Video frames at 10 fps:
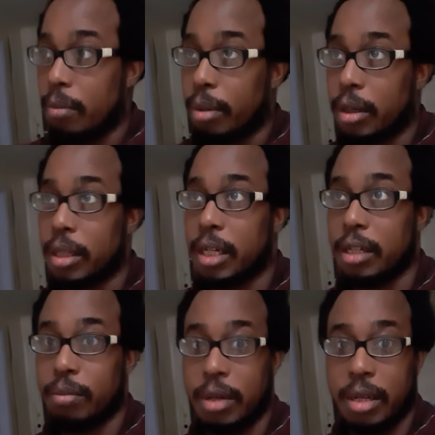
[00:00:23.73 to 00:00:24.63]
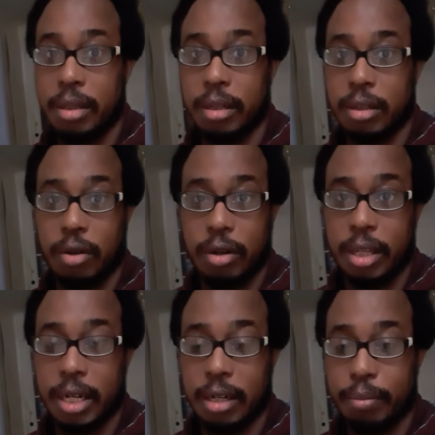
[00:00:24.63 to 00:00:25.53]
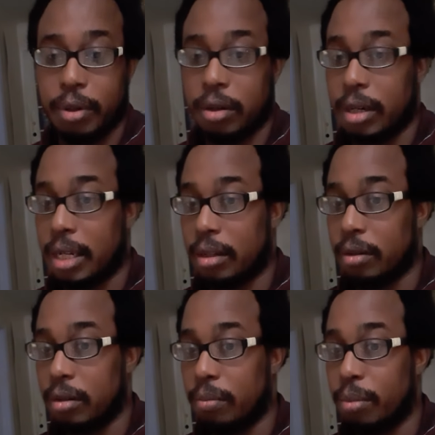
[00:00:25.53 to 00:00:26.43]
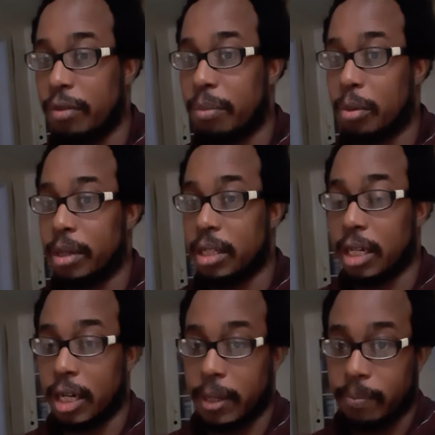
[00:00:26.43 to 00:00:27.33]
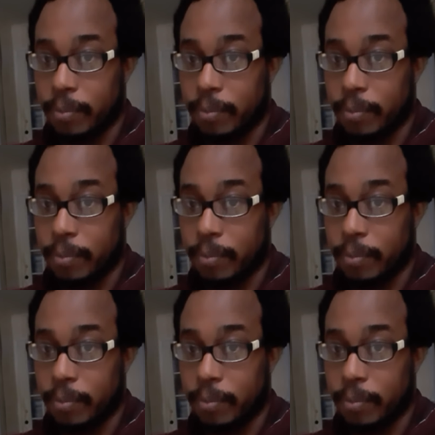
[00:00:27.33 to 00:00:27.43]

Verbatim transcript: parting the chest meat is the only thing I can put on at the brief moment in time.